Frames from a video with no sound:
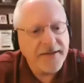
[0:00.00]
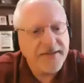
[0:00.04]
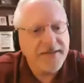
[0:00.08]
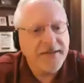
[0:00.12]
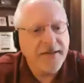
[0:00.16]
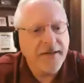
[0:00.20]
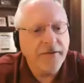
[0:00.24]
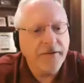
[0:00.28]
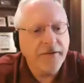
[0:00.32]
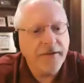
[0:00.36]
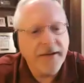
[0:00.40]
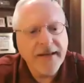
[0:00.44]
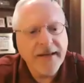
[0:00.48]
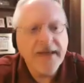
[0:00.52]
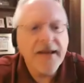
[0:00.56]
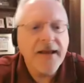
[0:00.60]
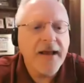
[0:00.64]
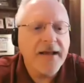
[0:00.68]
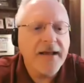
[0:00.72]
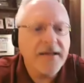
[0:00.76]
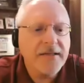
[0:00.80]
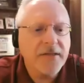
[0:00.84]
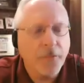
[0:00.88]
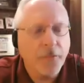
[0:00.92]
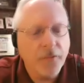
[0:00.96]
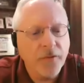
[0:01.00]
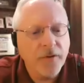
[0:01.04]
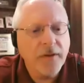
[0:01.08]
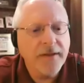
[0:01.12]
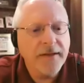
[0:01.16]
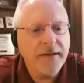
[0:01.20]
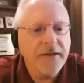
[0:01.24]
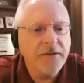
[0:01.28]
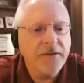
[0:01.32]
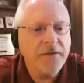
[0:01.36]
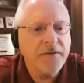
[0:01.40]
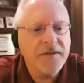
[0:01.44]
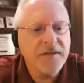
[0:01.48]
If you start to drink,
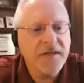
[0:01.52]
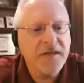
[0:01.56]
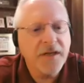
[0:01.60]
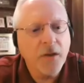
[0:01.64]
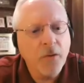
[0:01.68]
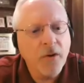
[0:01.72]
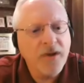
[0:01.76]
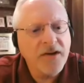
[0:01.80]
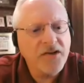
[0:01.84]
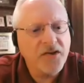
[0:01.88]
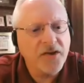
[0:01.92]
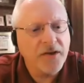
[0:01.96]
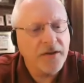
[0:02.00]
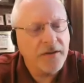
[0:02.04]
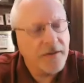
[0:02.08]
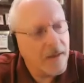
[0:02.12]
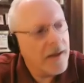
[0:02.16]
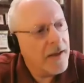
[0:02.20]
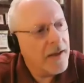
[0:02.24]
can you stop?